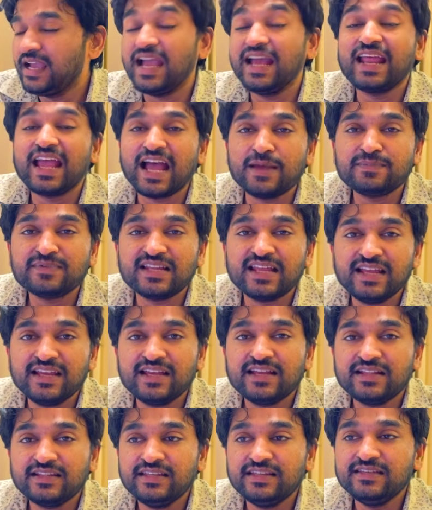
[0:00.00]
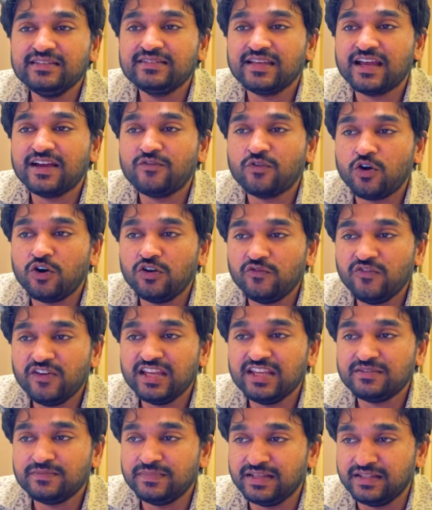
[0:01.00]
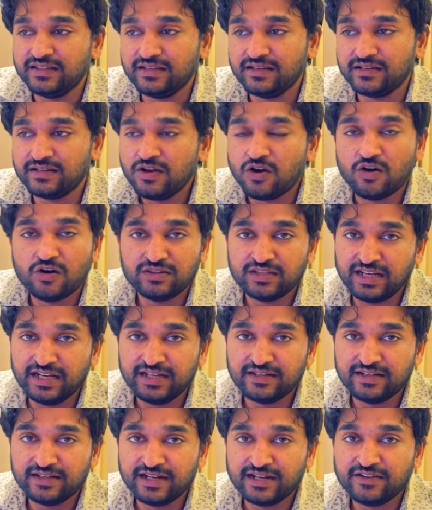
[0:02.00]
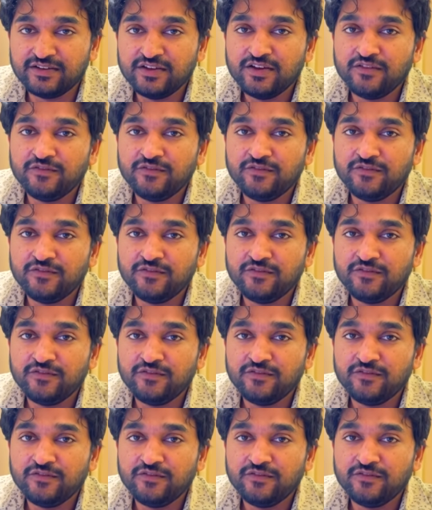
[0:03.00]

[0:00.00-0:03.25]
And apps like these have always been there on the internet,